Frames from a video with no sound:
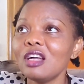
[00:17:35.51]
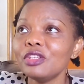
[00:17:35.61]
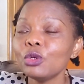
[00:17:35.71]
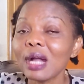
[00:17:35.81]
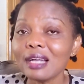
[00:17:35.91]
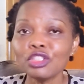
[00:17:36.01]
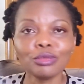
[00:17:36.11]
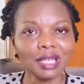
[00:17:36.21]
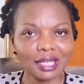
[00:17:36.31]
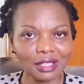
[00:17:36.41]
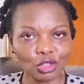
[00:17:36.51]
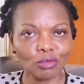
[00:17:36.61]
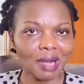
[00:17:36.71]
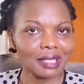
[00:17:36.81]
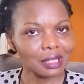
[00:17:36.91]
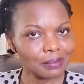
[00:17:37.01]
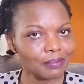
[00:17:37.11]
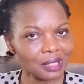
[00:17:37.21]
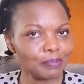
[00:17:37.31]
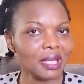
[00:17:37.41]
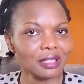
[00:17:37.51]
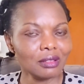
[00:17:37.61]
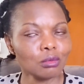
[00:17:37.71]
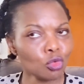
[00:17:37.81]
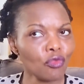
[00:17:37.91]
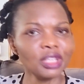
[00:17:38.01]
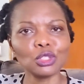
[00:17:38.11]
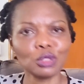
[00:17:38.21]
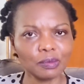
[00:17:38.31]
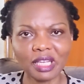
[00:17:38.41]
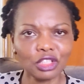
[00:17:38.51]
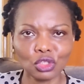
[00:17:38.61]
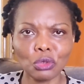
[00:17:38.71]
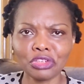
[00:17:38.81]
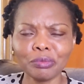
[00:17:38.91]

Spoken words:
you can't relate to my moving to Spain story,